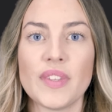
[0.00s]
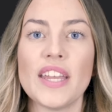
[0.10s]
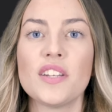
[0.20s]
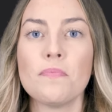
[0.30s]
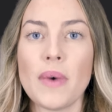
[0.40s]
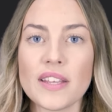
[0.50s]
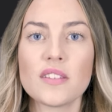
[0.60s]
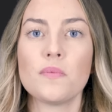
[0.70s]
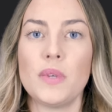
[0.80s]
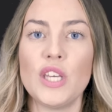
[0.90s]
It
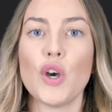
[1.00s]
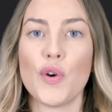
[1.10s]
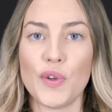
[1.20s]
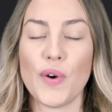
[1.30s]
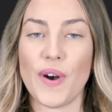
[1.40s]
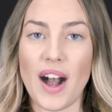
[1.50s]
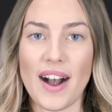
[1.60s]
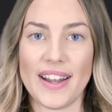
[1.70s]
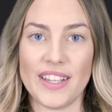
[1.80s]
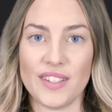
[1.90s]
must be on your
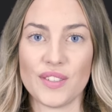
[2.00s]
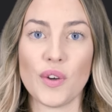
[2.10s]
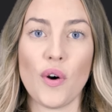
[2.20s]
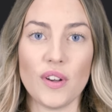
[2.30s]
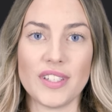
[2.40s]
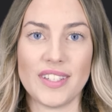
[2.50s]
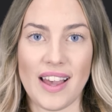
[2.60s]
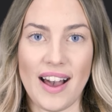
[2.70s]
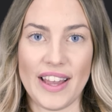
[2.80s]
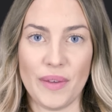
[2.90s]
eyes all the
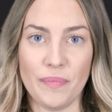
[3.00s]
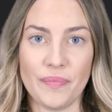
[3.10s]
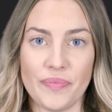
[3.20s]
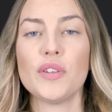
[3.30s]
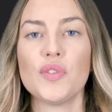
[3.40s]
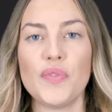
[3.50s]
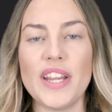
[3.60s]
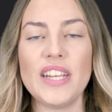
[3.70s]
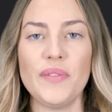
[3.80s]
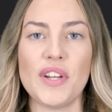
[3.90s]
time. Because
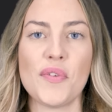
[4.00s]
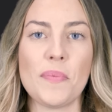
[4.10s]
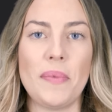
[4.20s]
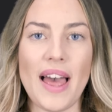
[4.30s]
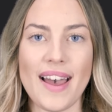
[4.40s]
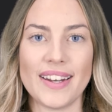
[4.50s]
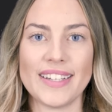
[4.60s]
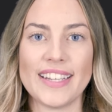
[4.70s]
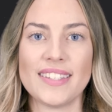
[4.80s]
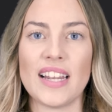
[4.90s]
trading without a
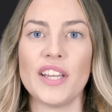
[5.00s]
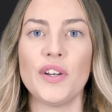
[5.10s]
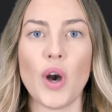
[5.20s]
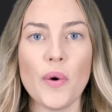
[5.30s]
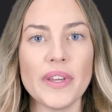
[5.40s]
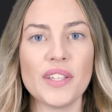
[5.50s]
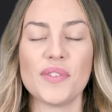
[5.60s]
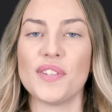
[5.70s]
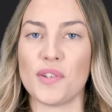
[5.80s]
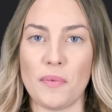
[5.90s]
plan is like going
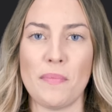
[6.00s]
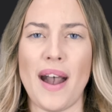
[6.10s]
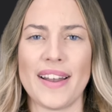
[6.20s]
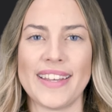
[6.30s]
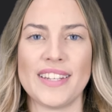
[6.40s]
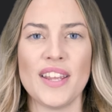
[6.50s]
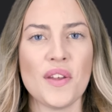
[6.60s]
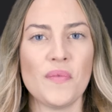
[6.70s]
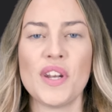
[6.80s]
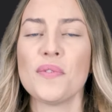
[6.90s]
to the supermarket
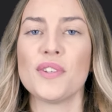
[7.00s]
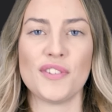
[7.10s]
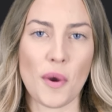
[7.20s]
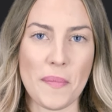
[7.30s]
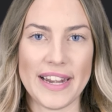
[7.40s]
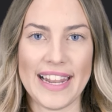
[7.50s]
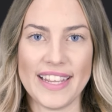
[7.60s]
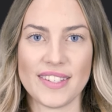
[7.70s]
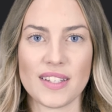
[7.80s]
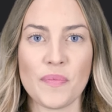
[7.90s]
without a shopping
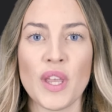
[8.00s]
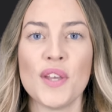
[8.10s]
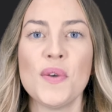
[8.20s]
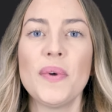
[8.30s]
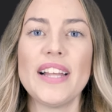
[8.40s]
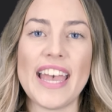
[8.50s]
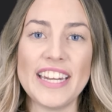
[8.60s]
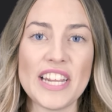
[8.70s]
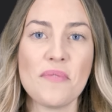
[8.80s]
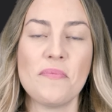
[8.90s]
list. You will
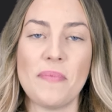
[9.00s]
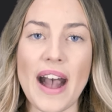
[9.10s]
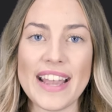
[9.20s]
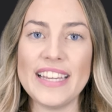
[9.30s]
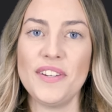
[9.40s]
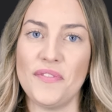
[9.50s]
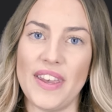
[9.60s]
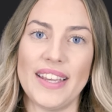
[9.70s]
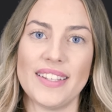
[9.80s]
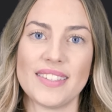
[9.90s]
end up buying
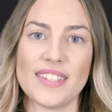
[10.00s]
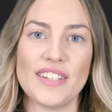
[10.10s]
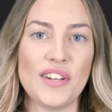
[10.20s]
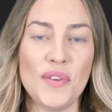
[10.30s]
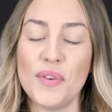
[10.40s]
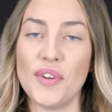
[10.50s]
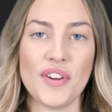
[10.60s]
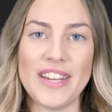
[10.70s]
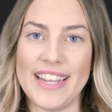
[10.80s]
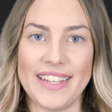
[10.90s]
things that you
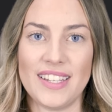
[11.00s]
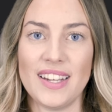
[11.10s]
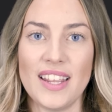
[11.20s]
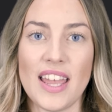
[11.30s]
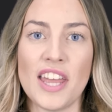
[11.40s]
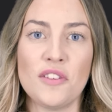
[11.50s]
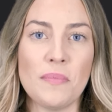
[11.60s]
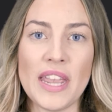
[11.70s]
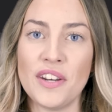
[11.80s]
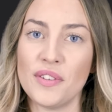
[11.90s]
don't need and
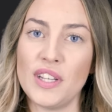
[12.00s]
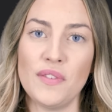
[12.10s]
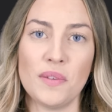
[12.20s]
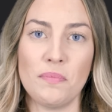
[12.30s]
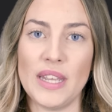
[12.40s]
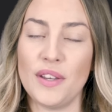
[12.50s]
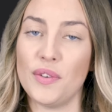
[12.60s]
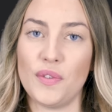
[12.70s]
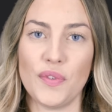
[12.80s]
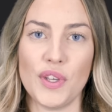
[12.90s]
may not even be
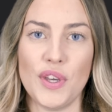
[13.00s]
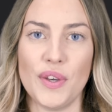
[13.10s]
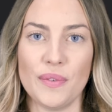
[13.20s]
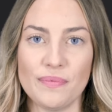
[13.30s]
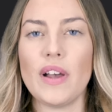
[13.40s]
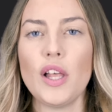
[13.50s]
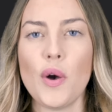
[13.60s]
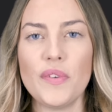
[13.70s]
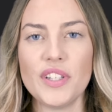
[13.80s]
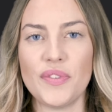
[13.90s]
good for you. While
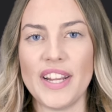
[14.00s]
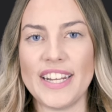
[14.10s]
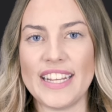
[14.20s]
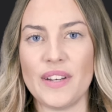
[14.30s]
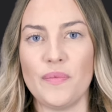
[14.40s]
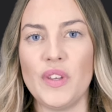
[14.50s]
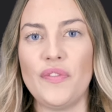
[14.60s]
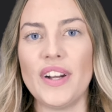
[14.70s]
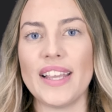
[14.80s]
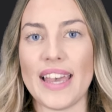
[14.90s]
overtrading, we
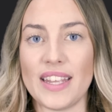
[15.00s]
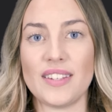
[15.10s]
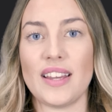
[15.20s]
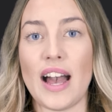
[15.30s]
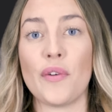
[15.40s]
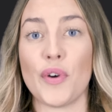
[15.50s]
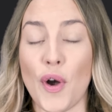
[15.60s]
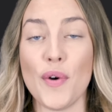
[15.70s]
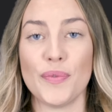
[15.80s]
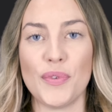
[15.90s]
forget our
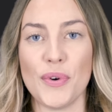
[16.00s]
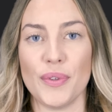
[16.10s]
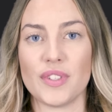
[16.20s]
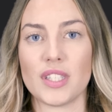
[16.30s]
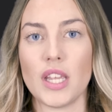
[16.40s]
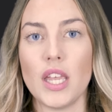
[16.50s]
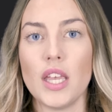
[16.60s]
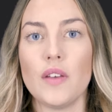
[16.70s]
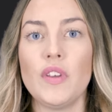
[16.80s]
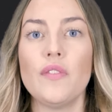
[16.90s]
own rules.
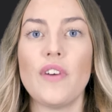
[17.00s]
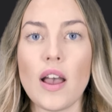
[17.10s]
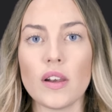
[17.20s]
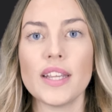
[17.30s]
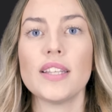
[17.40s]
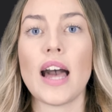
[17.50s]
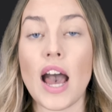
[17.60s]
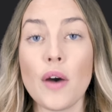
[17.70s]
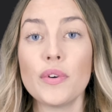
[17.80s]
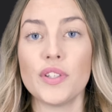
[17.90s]
We violate
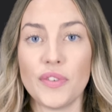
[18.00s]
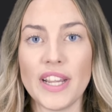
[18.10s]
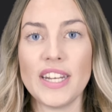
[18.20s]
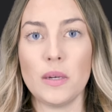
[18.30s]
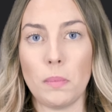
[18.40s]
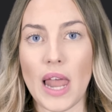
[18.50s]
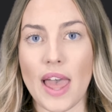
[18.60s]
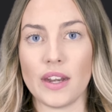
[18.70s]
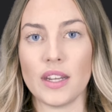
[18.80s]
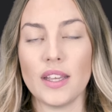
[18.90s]
our trading
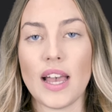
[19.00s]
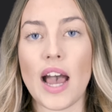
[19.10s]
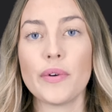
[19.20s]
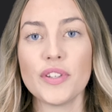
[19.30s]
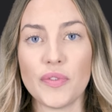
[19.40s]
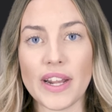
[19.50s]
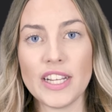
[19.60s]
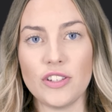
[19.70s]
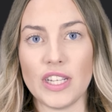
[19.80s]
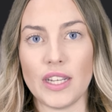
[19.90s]
plan, our
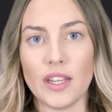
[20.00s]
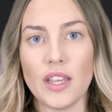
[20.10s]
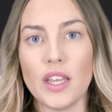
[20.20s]
strategy.